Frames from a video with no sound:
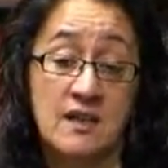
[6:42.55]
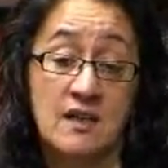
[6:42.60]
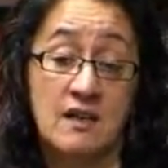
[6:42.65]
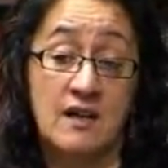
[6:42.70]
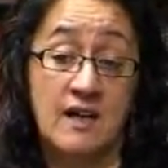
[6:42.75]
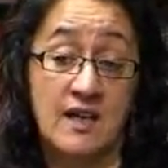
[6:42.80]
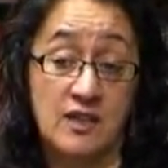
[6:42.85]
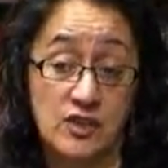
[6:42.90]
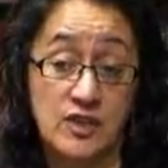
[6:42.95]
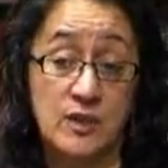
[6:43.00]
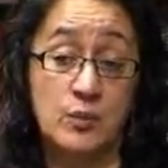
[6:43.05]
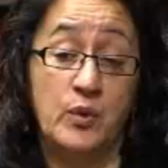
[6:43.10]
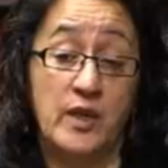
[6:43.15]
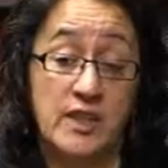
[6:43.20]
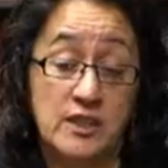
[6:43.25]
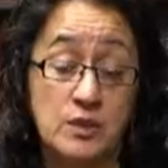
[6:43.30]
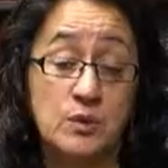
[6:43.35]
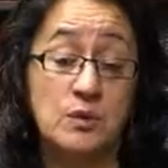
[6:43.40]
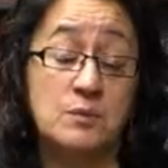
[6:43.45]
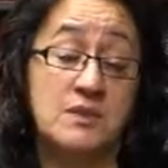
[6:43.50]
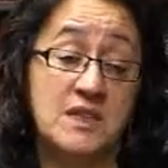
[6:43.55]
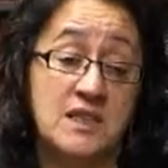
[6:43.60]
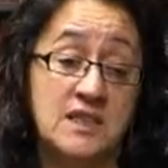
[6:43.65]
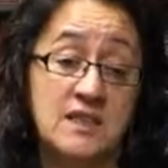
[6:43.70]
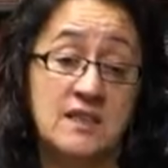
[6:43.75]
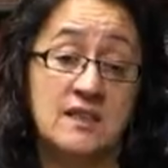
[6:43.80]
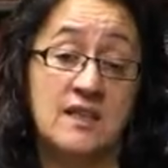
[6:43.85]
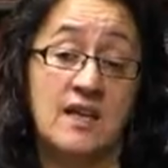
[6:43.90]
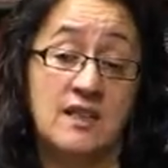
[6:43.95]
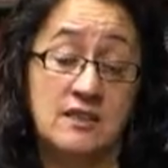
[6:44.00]
I actually went to a
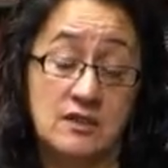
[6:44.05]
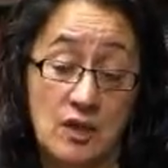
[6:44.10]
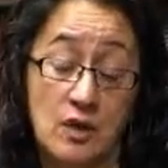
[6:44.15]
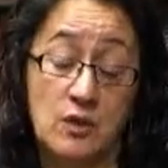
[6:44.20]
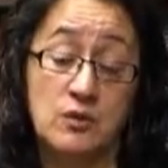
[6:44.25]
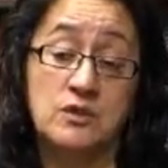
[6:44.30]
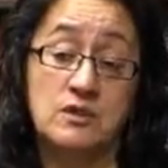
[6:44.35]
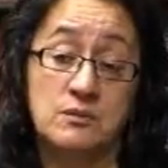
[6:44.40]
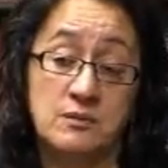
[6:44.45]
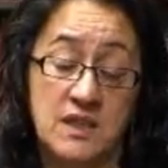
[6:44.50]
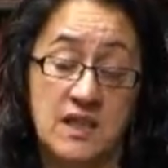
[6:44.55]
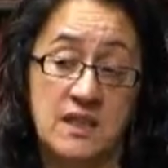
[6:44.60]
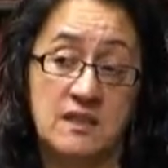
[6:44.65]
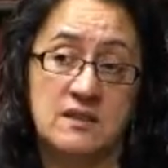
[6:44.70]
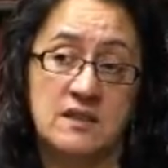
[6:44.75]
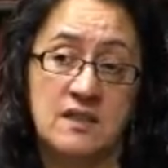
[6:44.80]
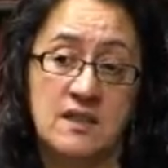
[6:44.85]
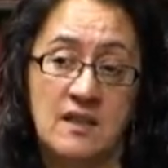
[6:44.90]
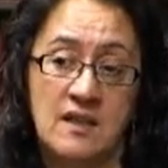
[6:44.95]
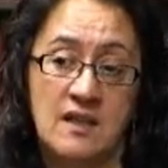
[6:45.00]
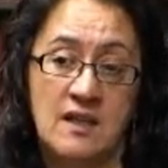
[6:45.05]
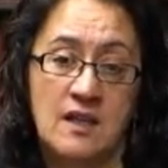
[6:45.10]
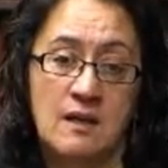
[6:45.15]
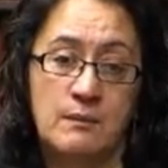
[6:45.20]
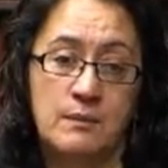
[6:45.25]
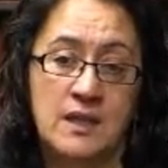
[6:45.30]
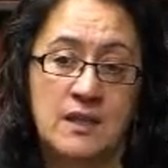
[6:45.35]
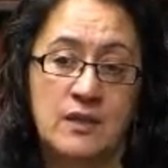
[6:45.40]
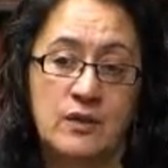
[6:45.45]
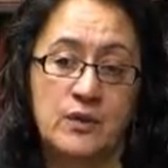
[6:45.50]
meeting and told him that,
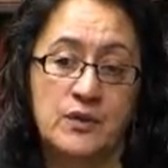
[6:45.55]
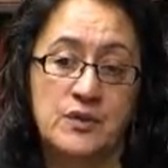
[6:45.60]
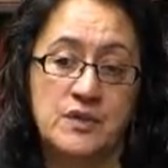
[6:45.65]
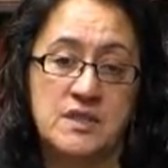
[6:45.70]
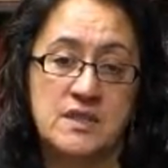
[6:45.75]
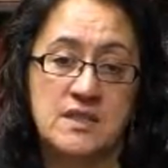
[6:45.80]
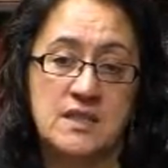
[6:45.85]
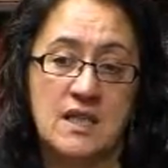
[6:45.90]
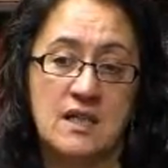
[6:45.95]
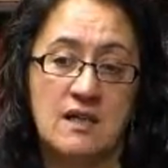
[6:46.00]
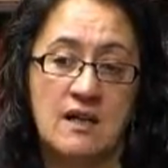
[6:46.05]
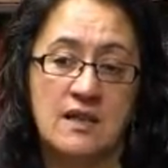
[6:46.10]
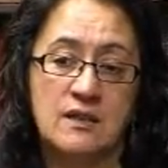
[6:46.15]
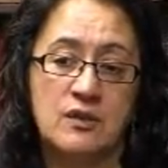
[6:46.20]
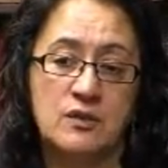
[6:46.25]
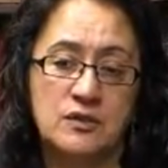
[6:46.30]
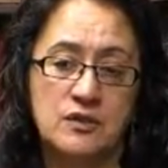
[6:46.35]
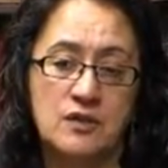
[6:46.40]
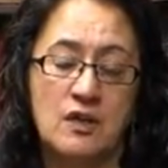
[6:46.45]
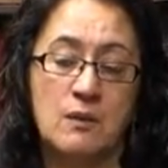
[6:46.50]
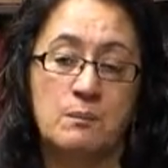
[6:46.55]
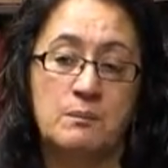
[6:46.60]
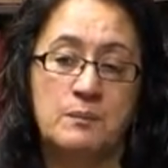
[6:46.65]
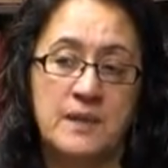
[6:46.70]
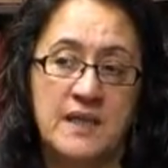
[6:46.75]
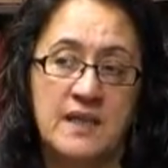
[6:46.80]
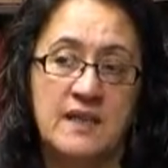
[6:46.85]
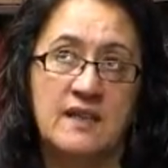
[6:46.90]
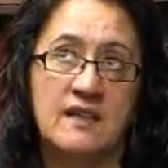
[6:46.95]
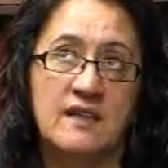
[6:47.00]
because I could not
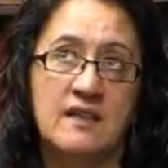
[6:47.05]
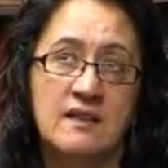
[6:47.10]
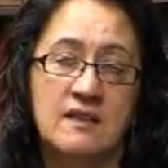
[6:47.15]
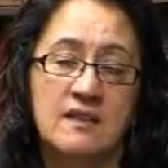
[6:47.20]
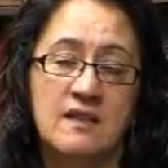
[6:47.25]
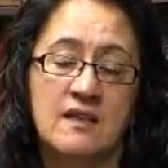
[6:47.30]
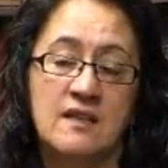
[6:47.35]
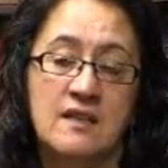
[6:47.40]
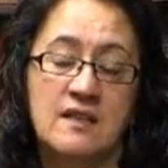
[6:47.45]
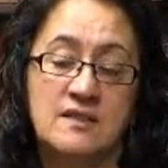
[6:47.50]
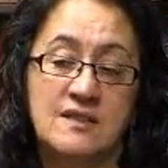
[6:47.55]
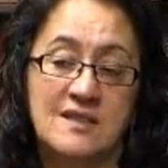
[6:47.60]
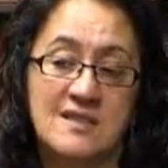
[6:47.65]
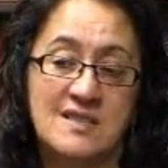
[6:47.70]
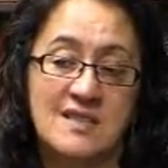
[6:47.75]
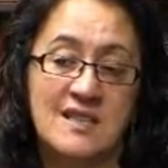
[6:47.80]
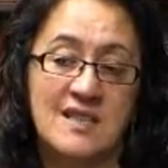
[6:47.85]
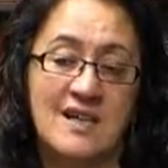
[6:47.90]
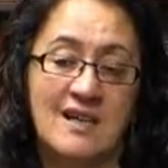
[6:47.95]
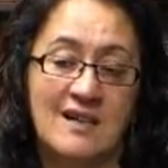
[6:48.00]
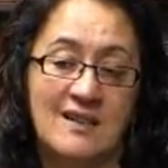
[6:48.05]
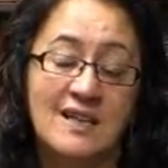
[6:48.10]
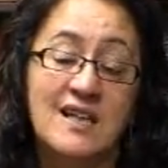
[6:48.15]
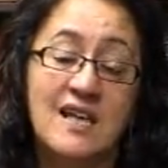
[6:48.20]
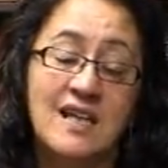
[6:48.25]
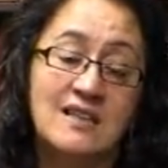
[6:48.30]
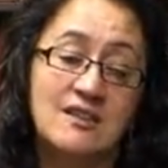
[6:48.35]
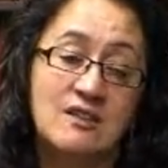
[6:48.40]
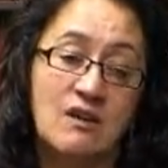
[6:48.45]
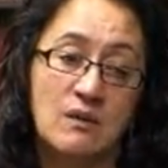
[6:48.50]
bear to see our
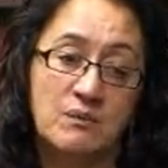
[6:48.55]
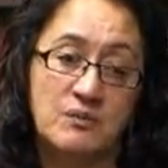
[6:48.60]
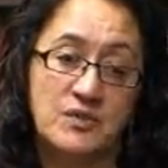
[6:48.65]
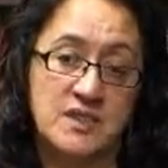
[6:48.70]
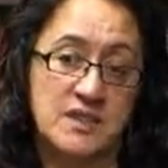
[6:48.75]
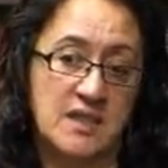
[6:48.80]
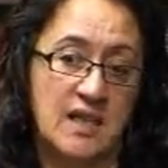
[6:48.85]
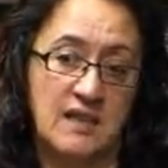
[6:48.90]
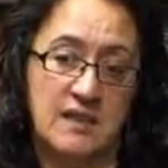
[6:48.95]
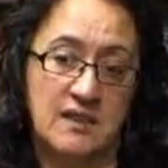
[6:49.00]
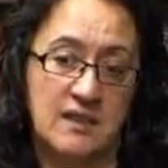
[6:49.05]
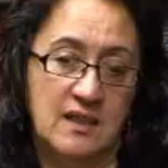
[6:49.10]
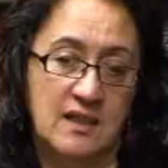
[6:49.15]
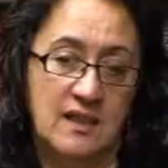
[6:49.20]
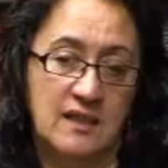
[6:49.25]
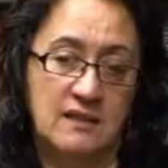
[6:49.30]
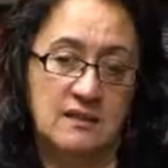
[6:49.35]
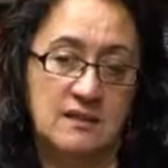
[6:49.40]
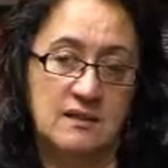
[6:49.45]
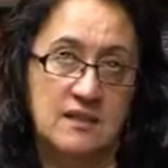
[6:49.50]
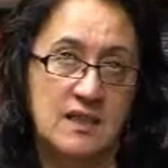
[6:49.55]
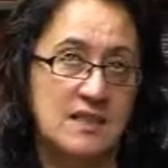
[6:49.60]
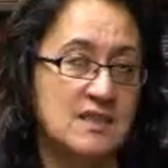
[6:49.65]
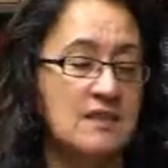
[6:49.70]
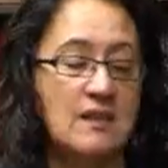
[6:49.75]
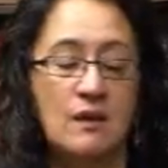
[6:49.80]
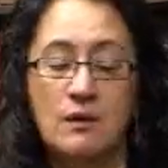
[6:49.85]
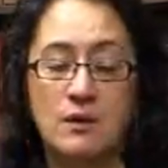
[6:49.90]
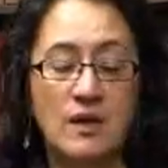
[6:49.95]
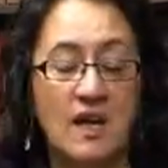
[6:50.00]
land confiscated again. There's
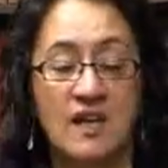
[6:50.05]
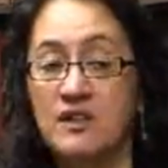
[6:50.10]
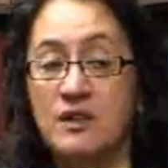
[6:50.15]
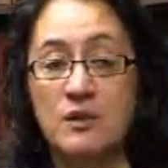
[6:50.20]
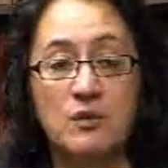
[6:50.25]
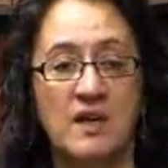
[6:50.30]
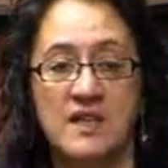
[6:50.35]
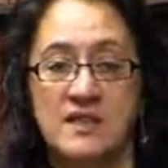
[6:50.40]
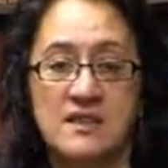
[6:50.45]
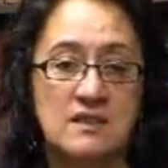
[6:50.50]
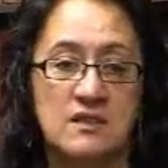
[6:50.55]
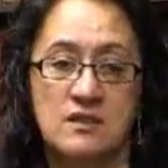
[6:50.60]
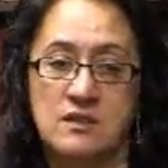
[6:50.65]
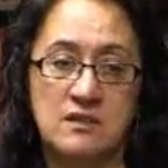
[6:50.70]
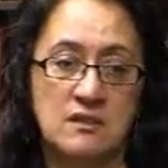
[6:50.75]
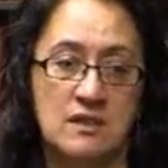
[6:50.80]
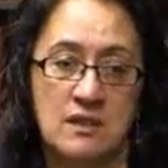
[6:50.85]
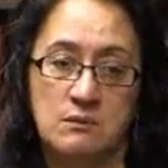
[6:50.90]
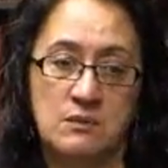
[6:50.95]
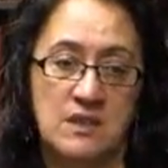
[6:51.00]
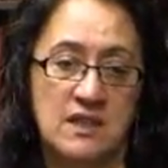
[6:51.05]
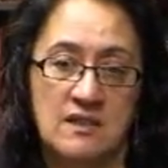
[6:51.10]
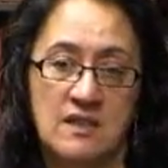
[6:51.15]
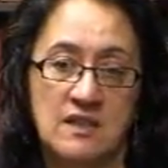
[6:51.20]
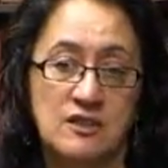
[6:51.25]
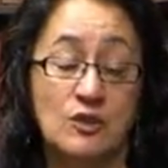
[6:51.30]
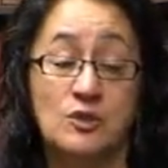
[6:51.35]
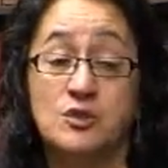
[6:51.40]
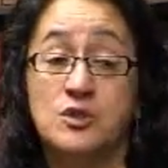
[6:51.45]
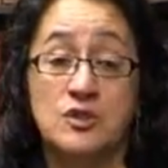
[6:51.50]
no other greater issue than me,
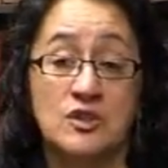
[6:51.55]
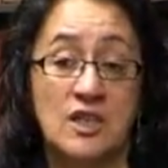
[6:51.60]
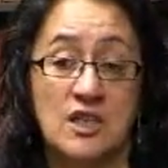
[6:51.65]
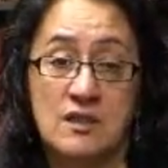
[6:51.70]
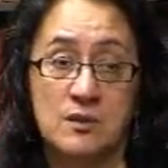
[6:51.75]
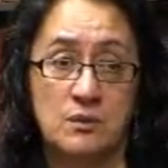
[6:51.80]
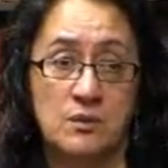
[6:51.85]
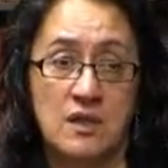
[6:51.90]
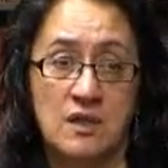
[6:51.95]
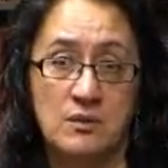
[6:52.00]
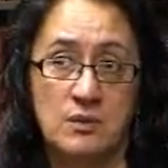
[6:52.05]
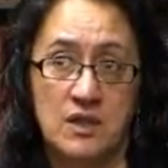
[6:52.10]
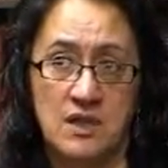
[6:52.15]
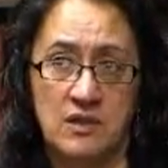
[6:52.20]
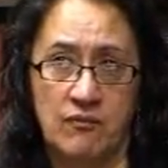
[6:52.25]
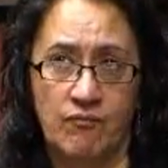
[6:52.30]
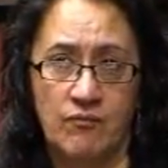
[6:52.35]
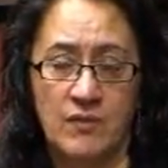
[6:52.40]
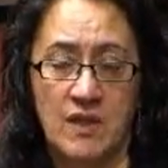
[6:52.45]
than your Tūranga Waiwai.